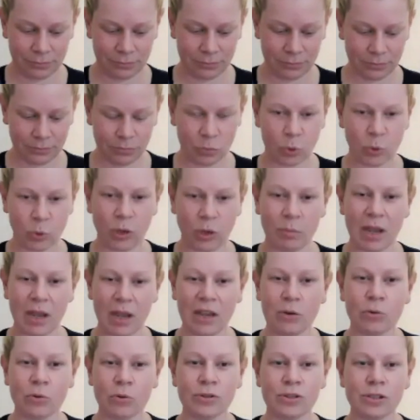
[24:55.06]
But we
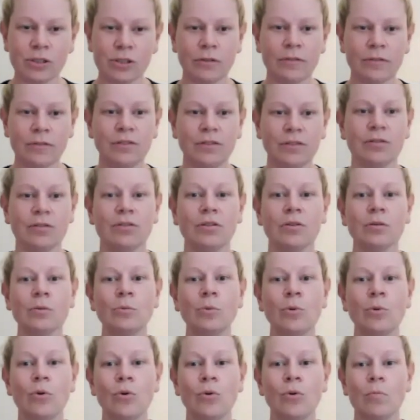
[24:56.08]
may also feel the
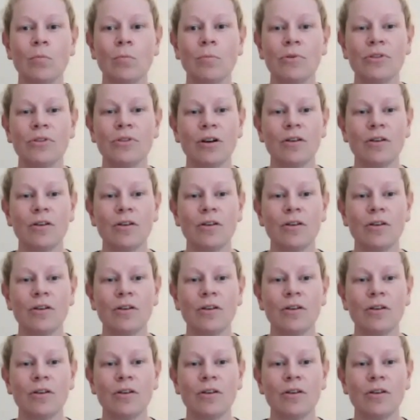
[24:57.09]
warmth